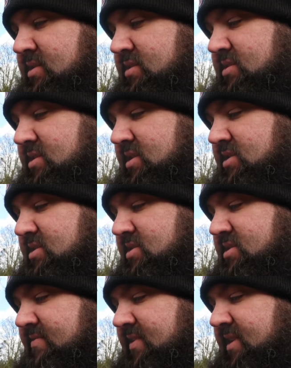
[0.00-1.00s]
the
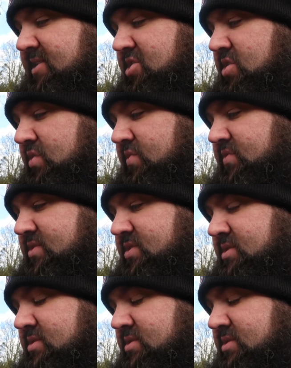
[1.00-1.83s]
Seasons of légions.